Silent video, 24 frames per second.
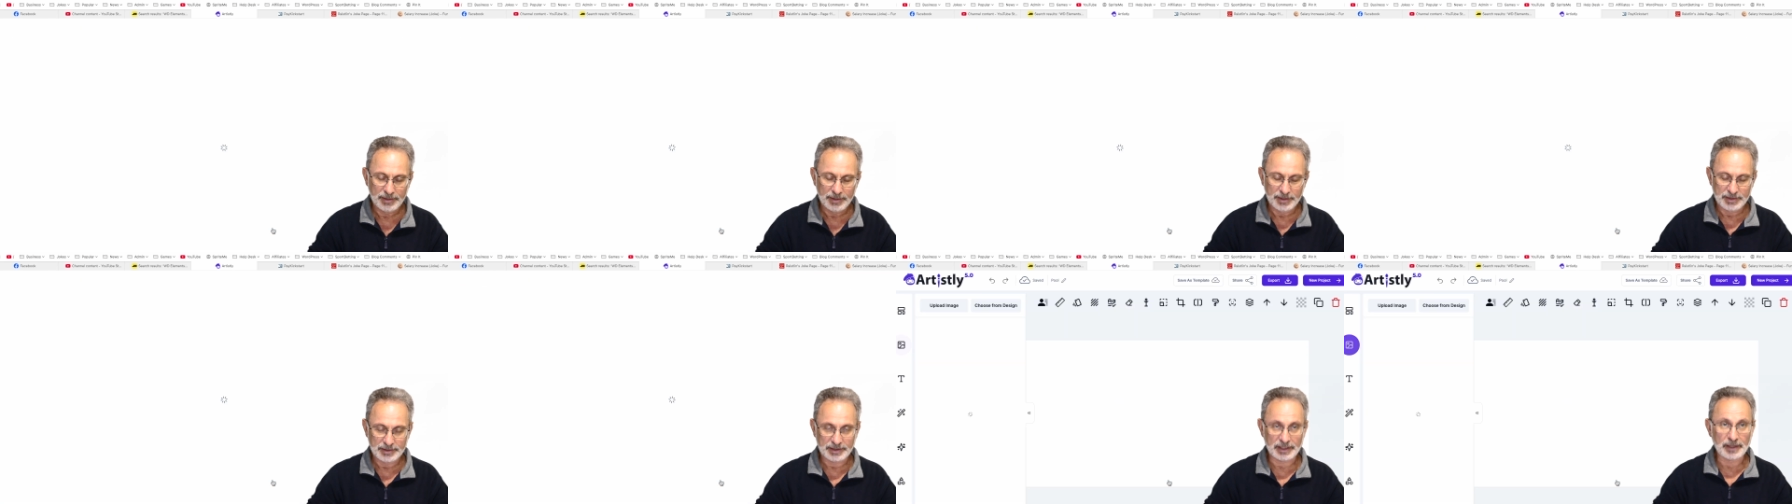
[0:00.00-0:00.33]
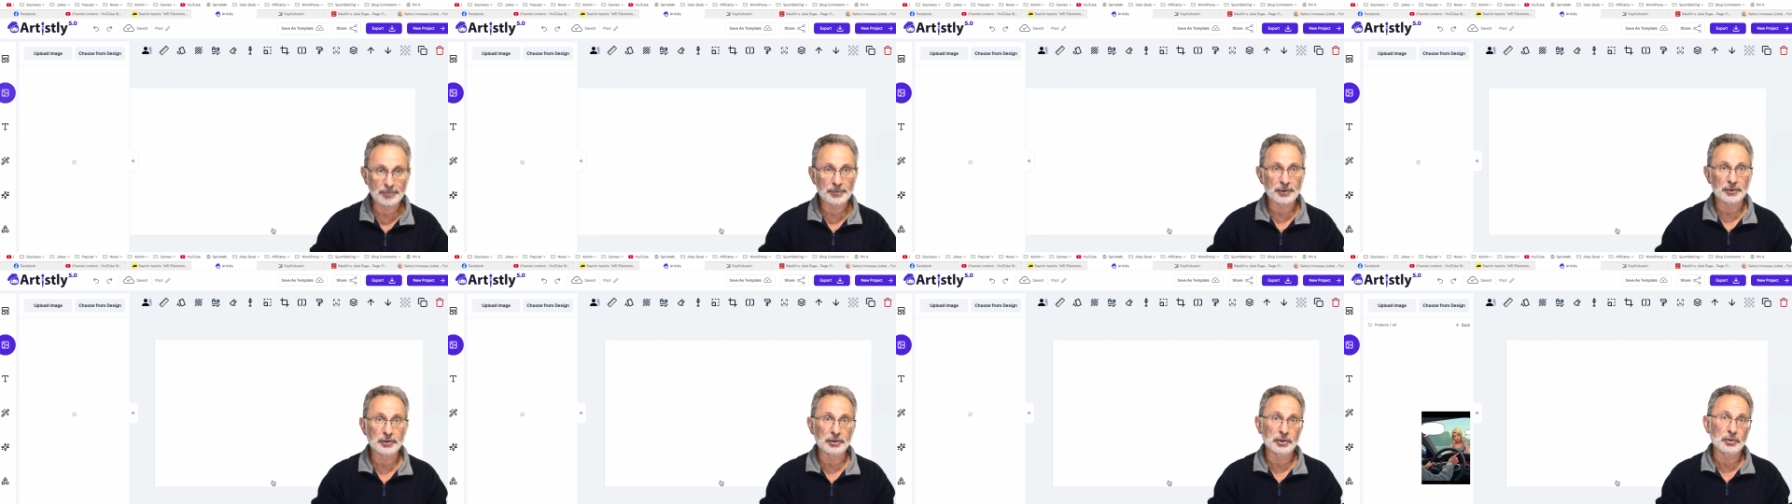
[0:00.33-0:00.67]

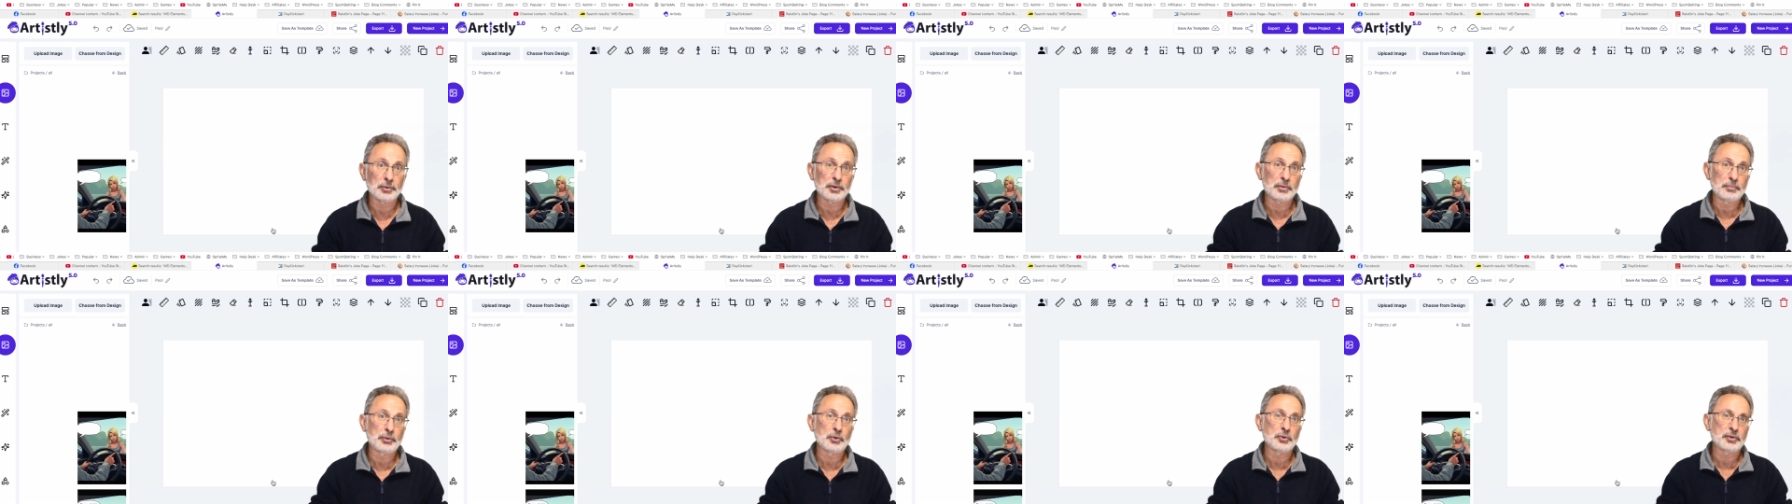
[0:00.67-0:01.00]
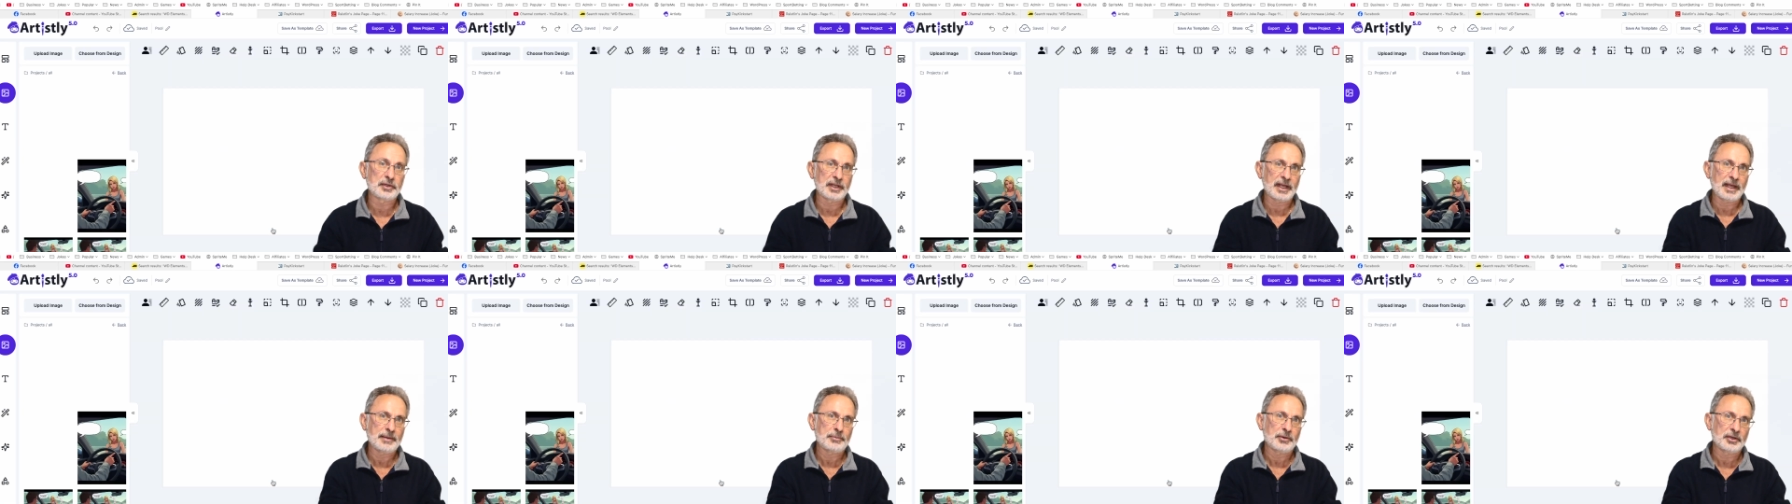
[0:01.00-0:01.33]
something to do with the pool
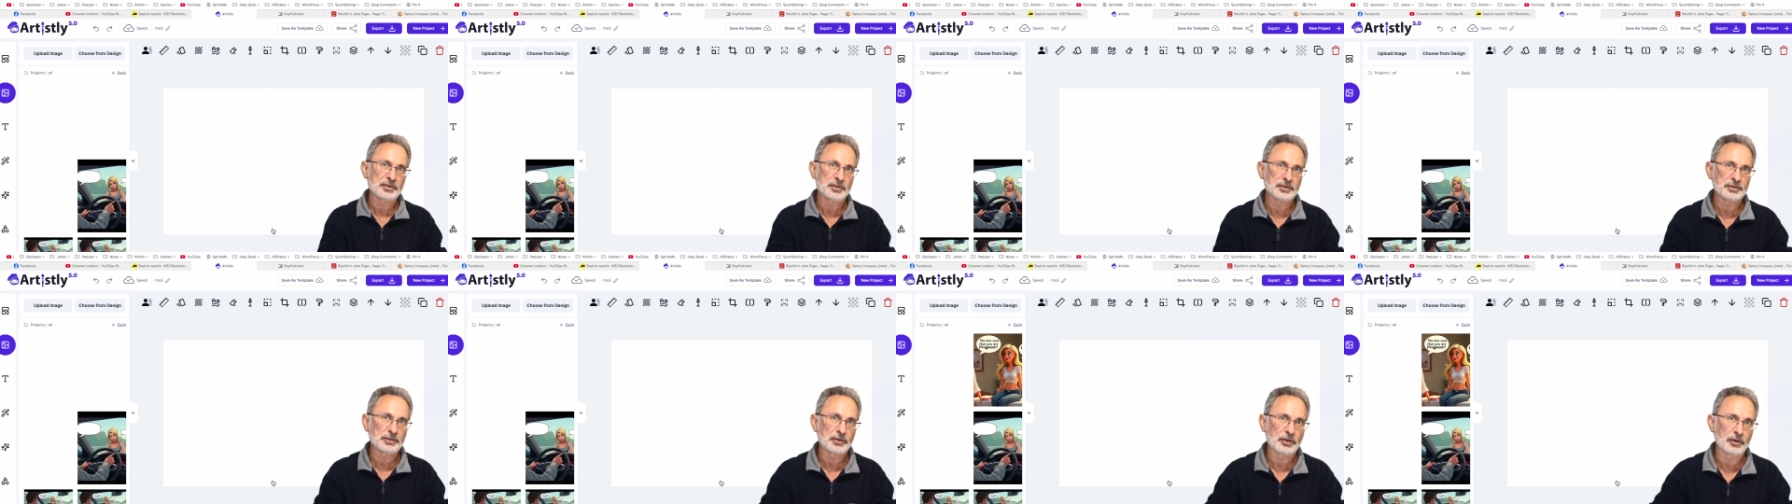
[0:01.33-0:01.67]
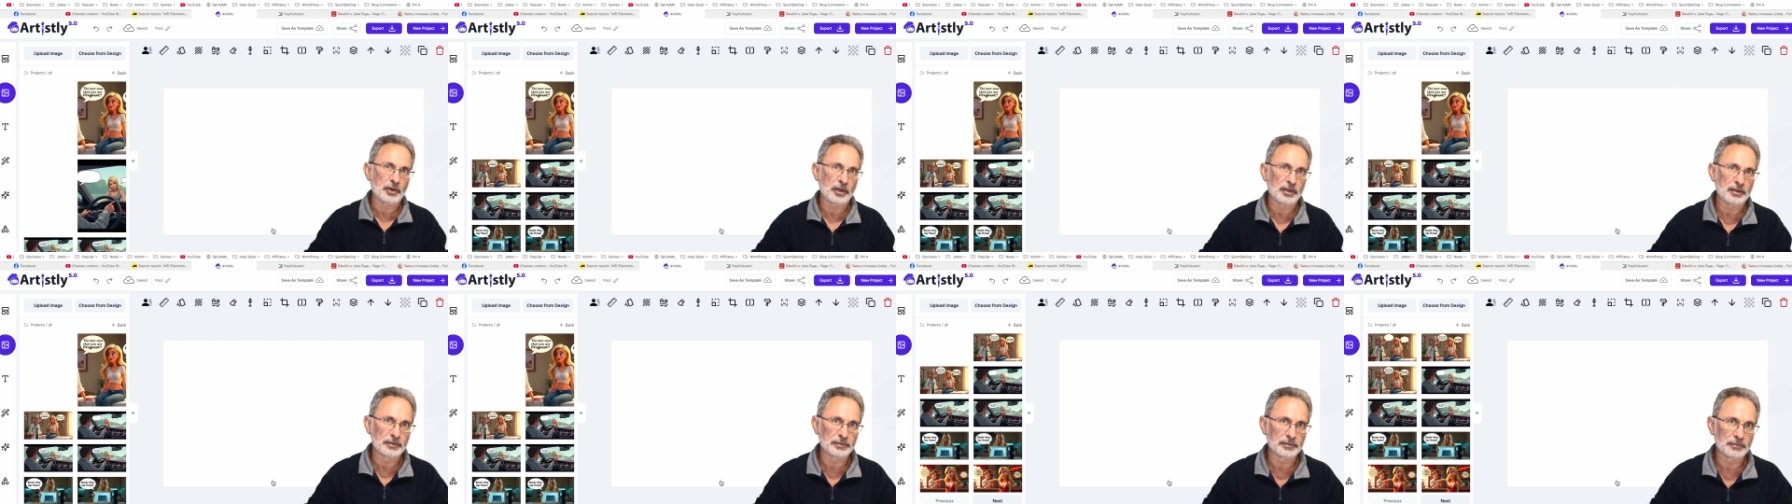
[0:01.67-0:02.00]
table, I just
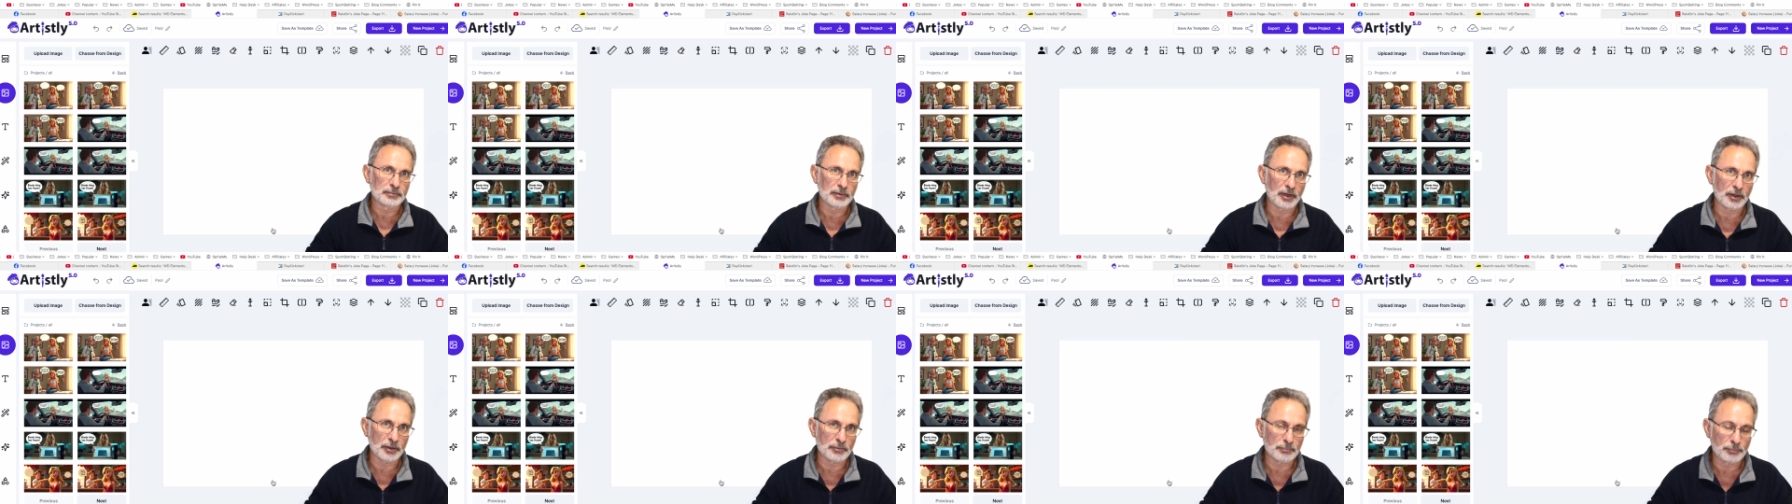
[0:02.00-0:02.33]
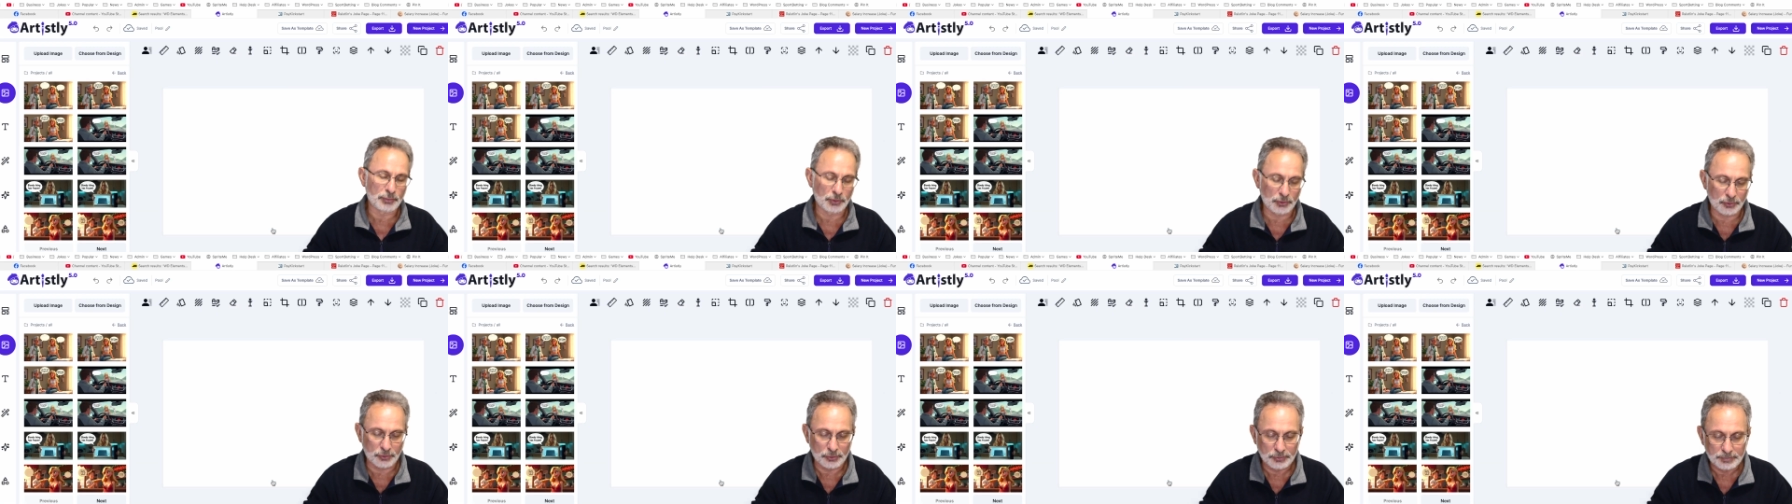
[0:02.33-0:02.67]
wrote
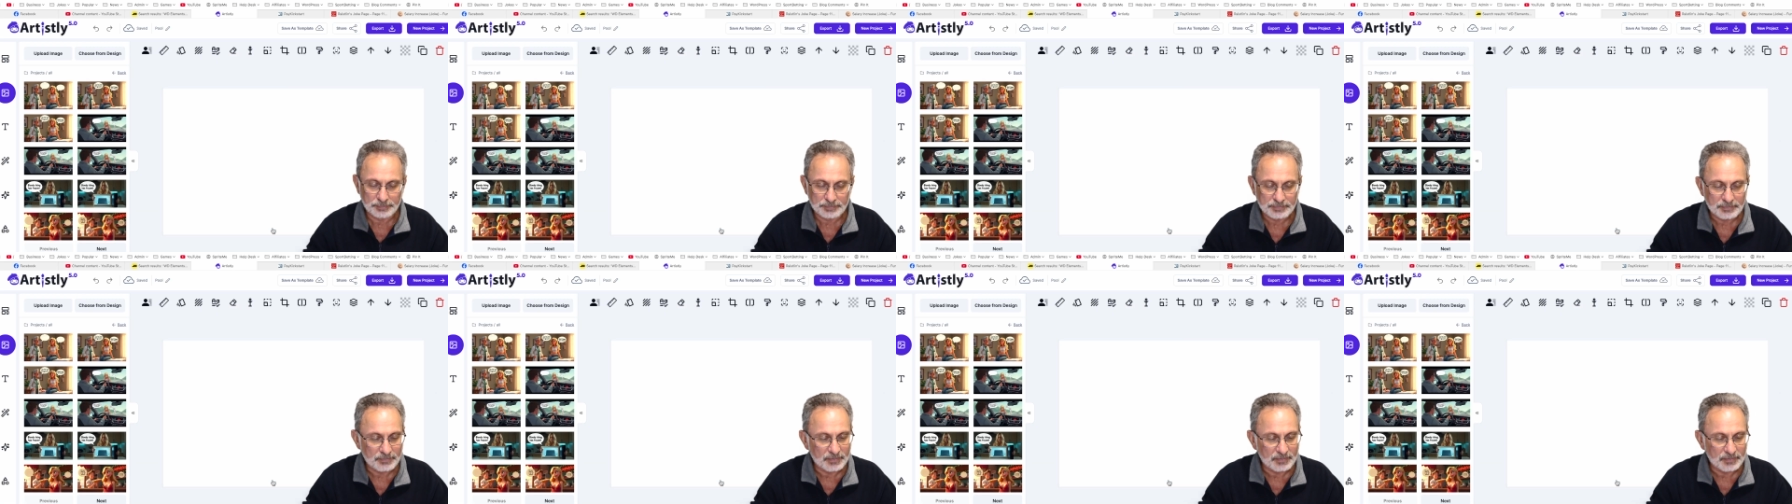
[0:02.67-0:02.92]
pool.